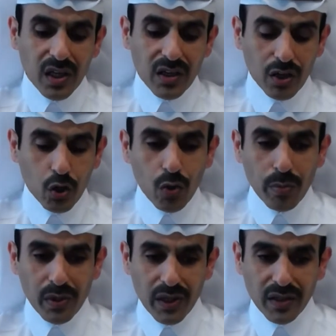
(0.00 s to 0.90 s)

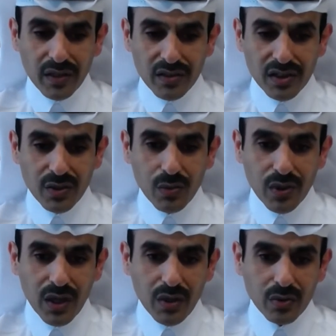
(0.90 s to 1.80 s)
renewable energy
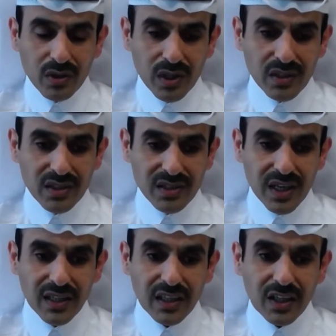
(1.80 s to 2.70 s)
without
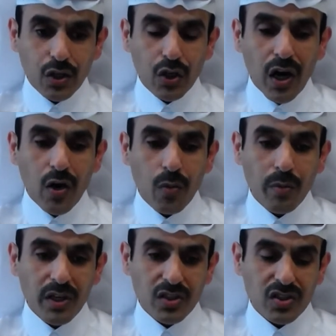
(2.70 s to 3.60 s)
understanding how
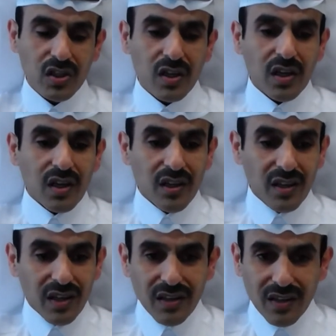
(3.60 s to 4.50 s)
much
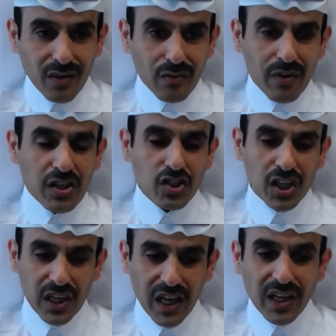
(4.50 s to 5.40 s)
the
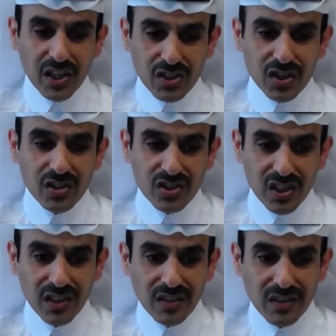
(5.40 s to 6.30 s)
conventional energy is
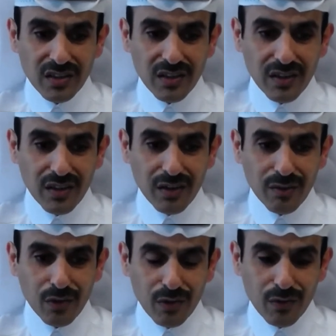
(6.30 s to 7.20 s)
needed
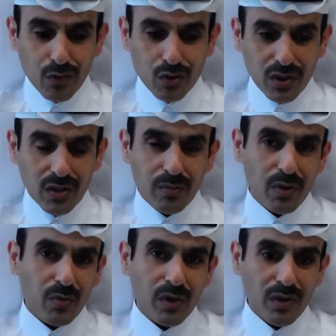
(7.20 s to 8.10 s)
for the future.
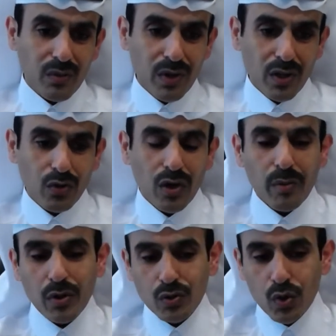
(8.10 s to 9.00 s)
When they talk
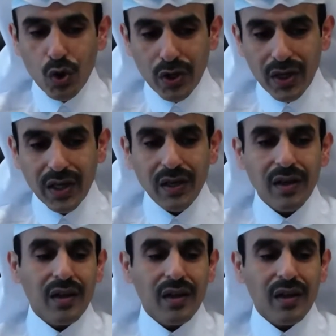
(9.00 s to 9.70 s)
about oil